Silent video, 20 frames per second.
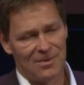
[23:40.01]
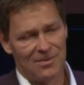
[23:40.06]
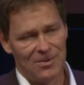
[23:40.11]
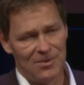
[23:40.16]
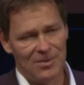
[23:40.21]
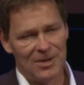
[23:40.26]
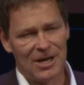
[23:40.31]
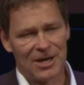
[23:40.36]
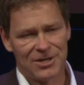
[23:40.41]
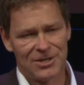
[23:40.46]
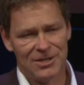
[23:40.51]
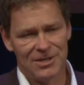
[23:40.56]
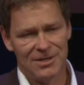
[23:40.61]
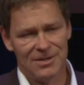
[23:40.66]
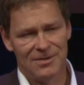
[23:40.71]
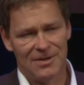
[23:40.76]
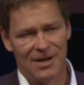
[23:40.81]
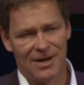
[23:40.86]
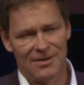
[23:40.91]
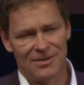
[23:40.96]
we, we
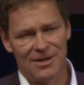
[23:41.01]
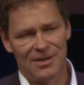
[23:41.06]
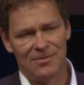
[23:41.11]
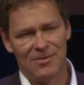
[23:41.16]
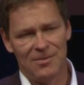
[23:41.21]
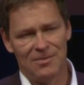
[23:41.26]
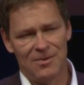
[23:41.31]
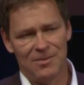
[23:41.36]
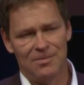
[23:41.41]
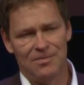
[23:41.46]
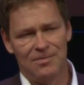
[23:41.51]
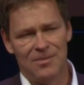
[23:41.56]
actually, I think we, we,